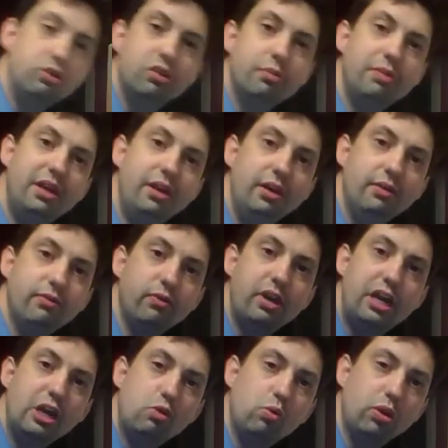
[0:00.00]
Q sub E for
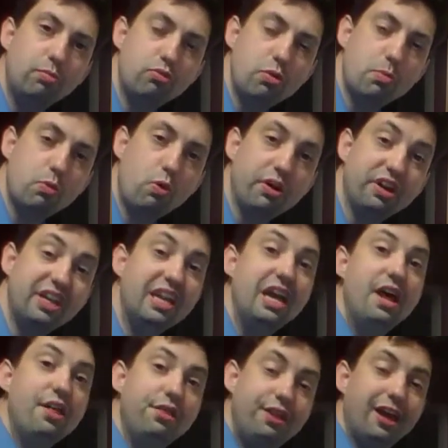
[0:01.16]
equilibrium quantity.
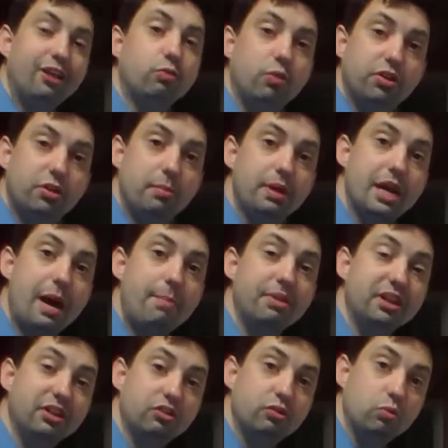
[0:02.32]
That's what the
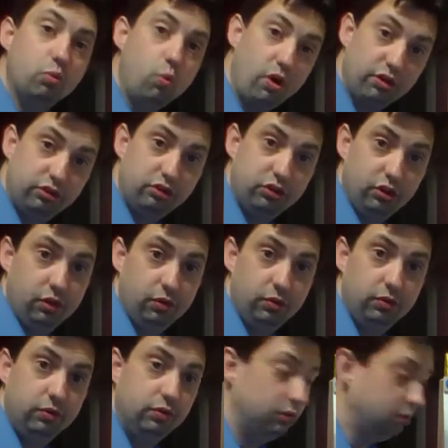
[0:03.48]
monopolist wants to do.